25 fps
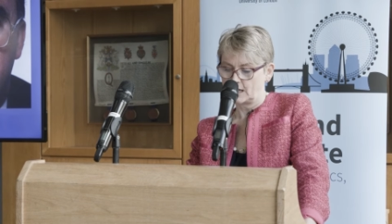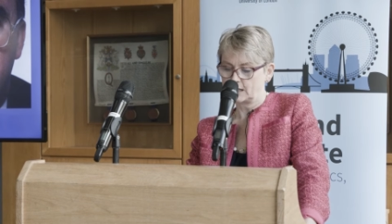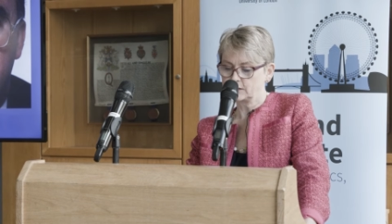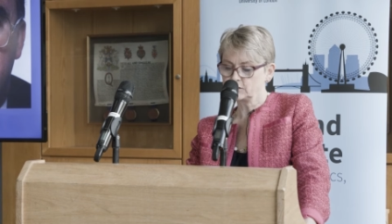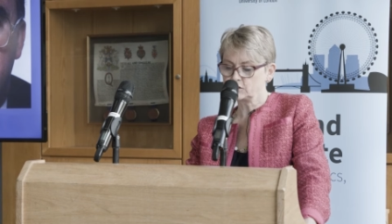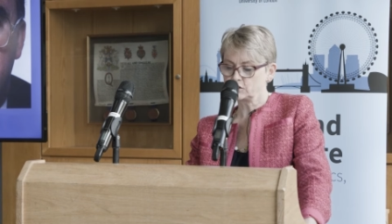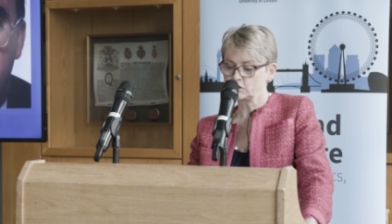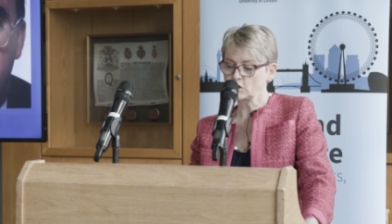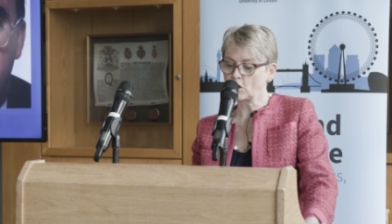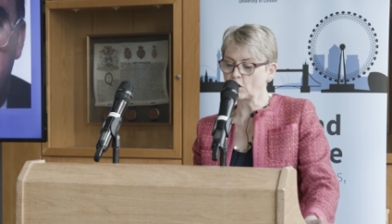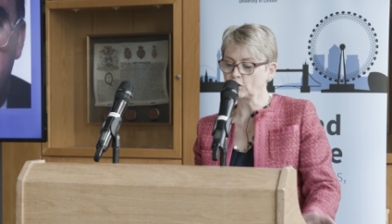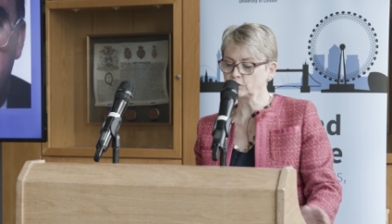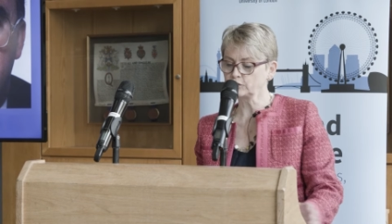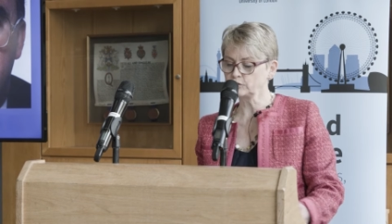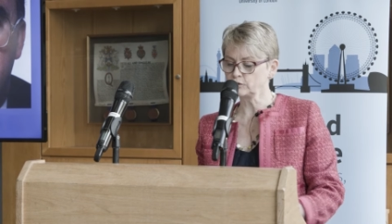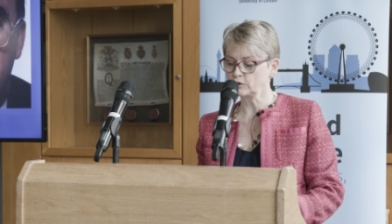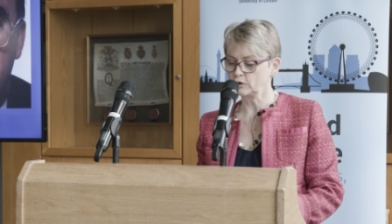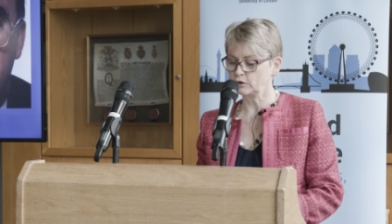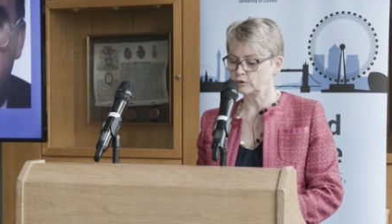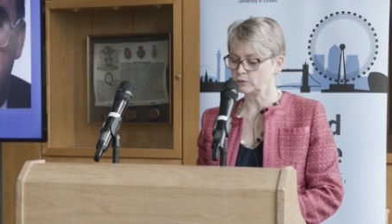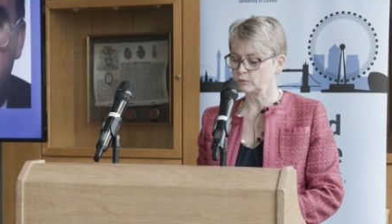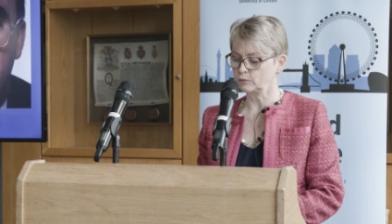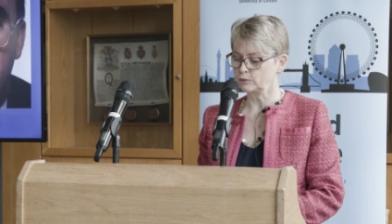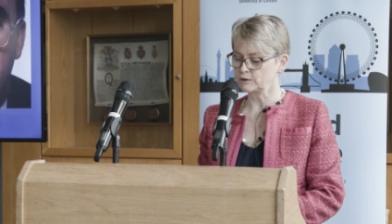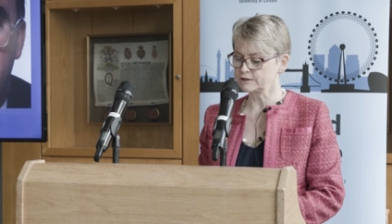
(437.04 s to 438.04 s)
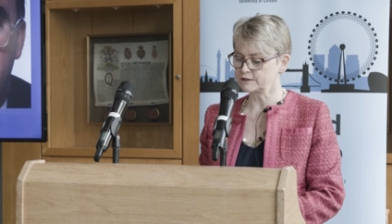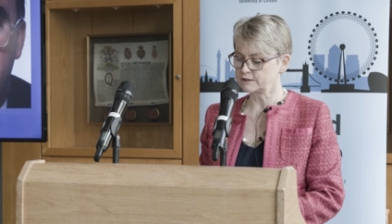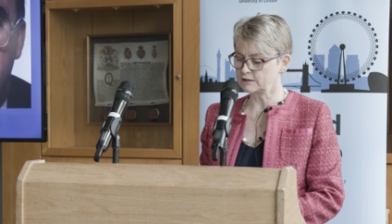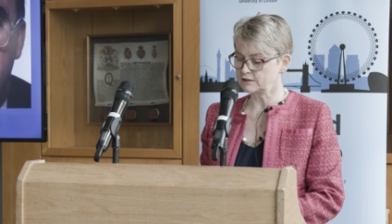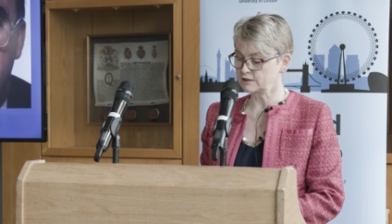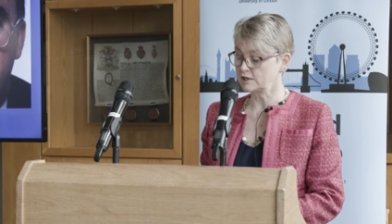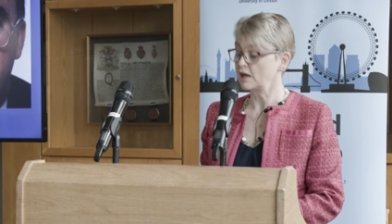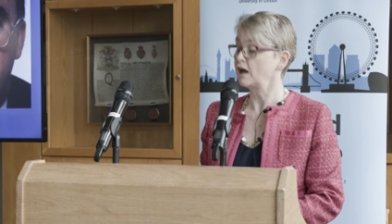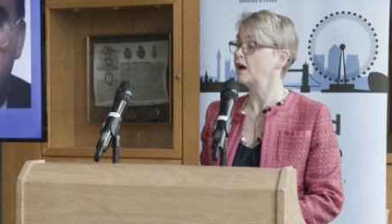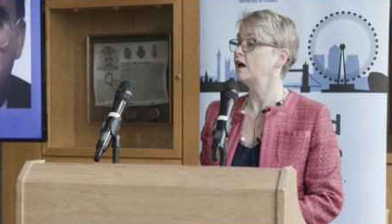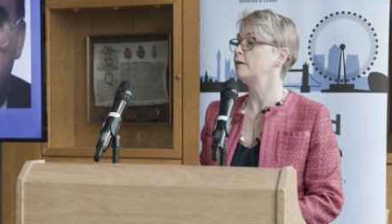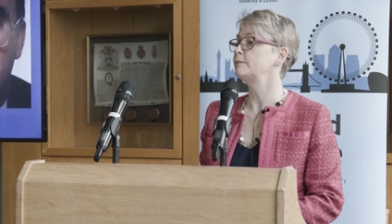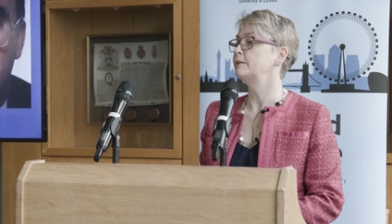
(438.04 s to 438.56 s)
And John was
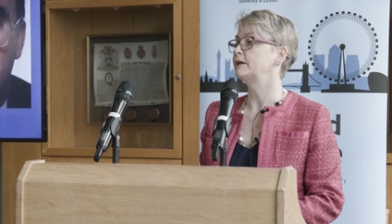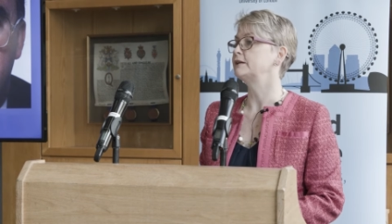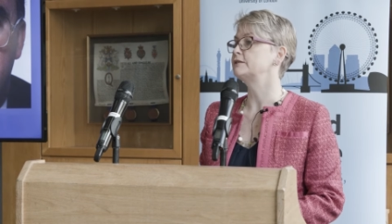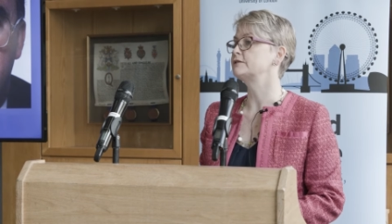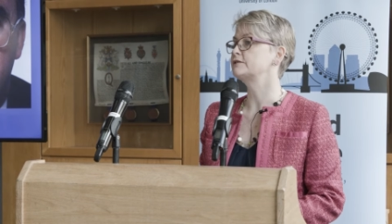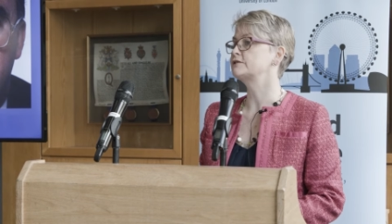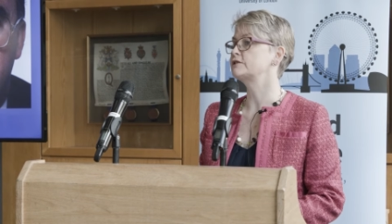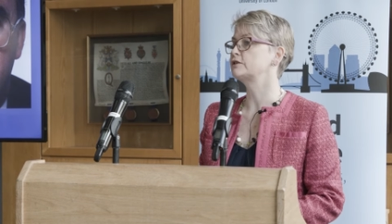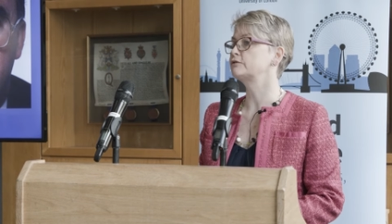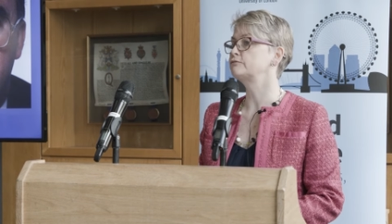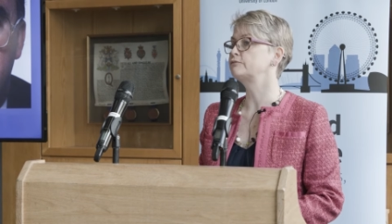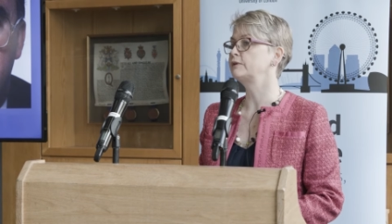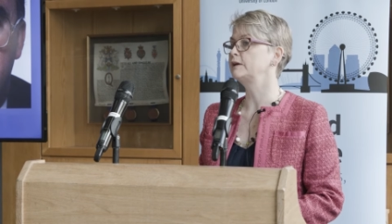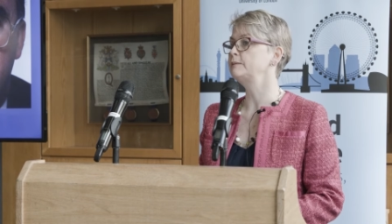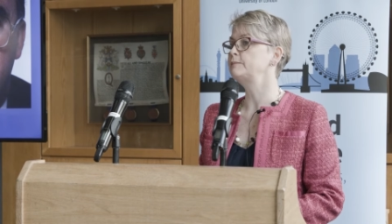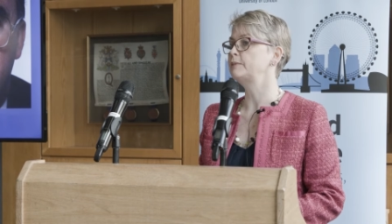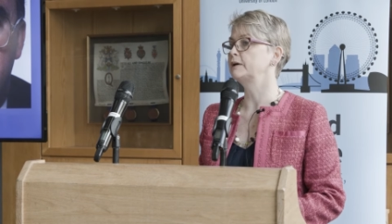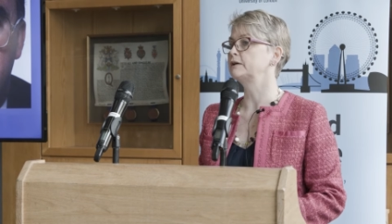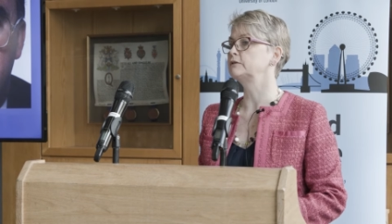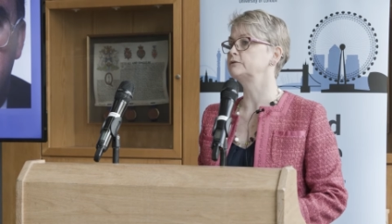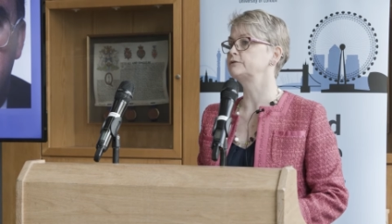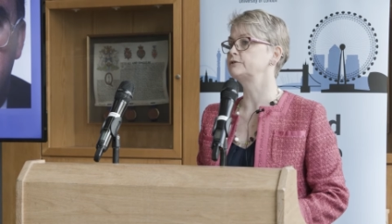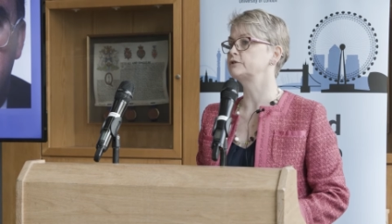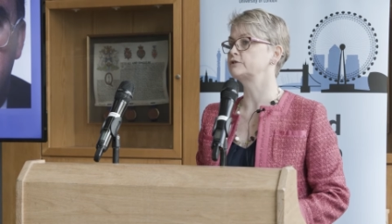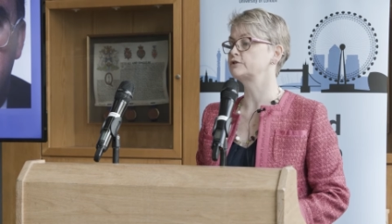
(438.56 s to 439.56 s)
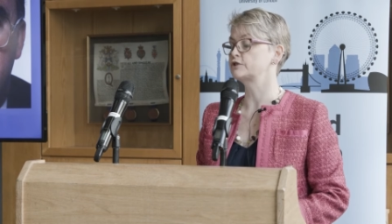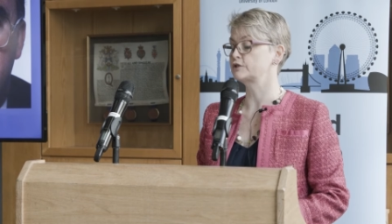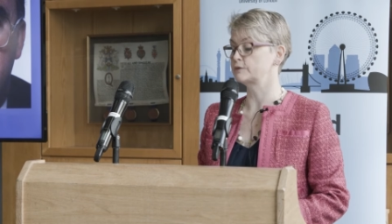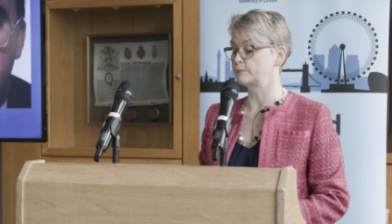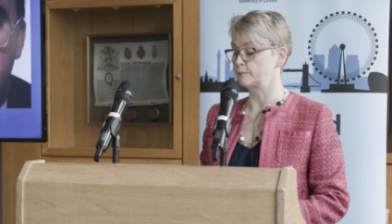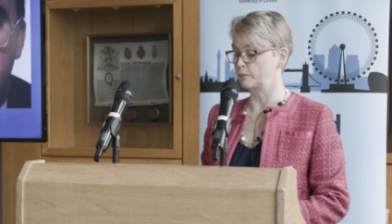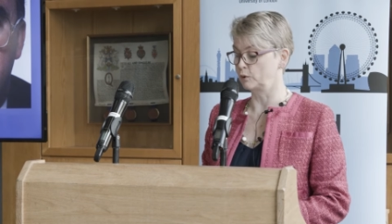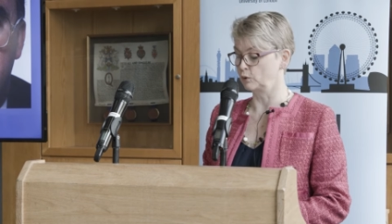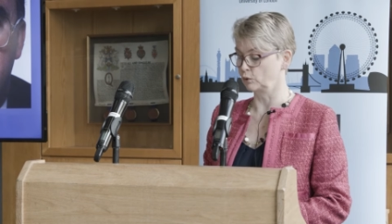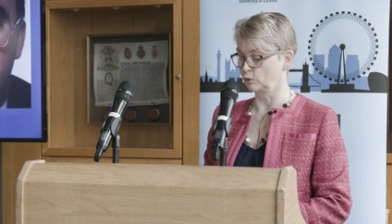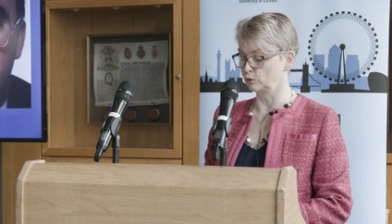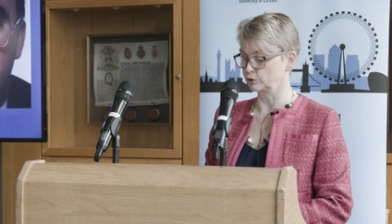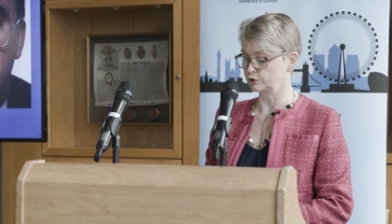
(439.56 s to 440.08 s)
determined to rebuild the
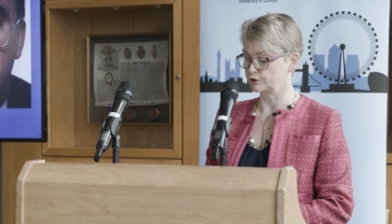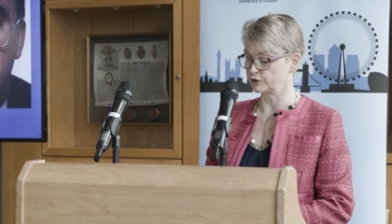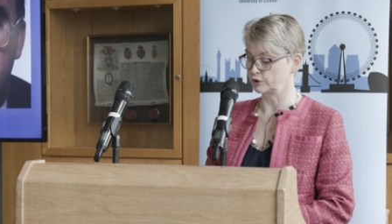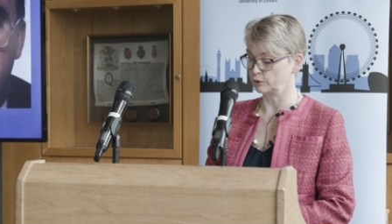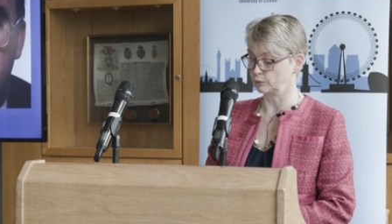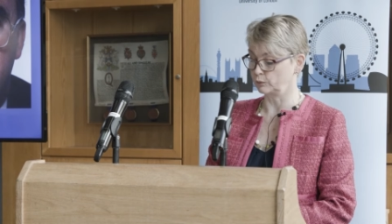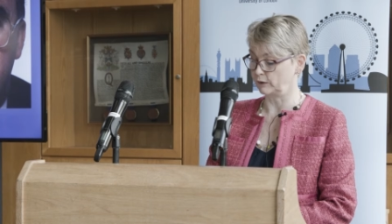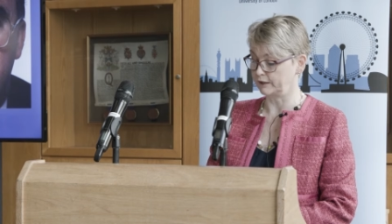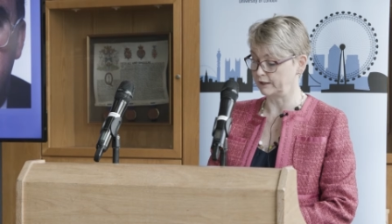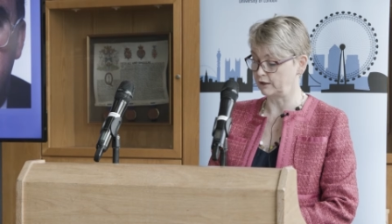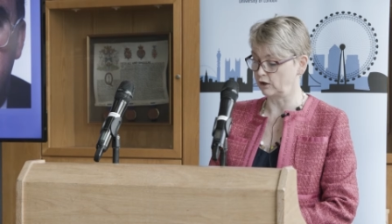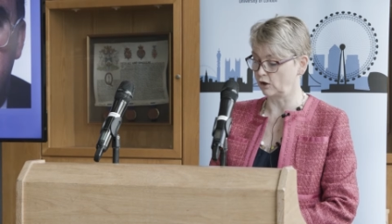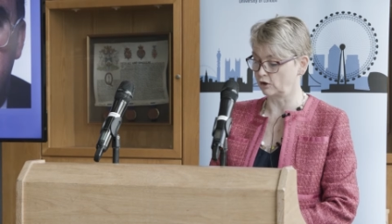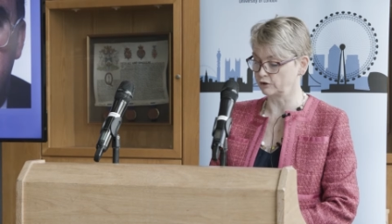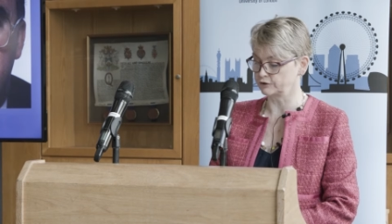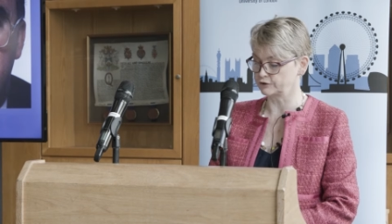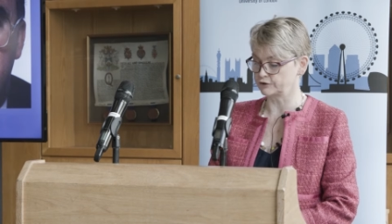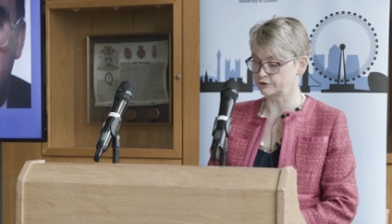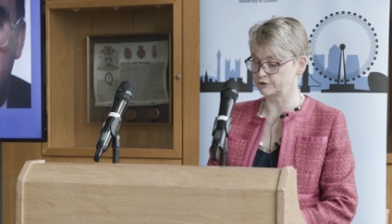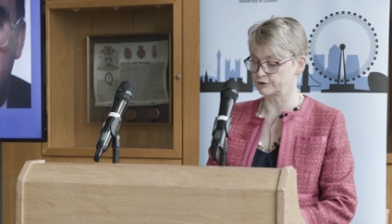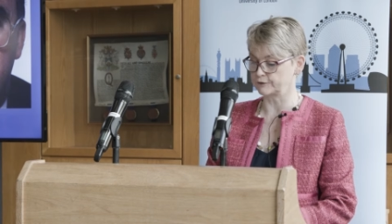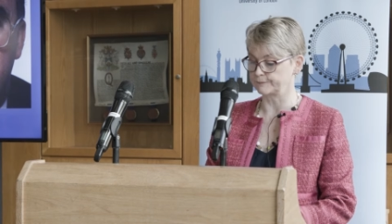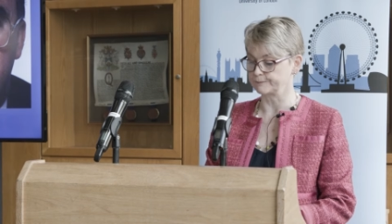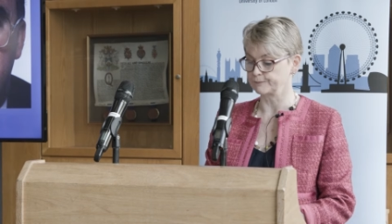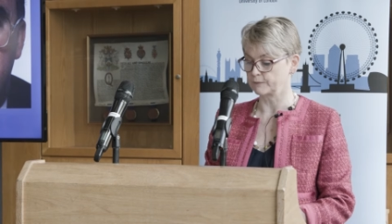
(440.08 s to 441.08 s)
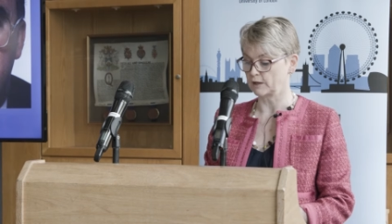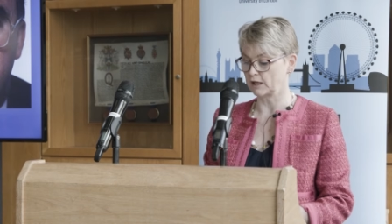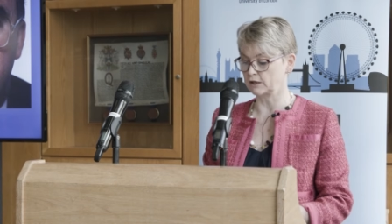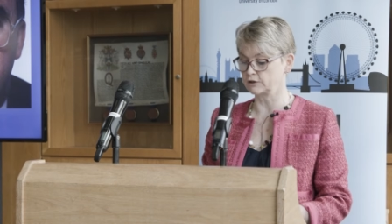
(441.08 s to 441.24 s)
support that we'd lost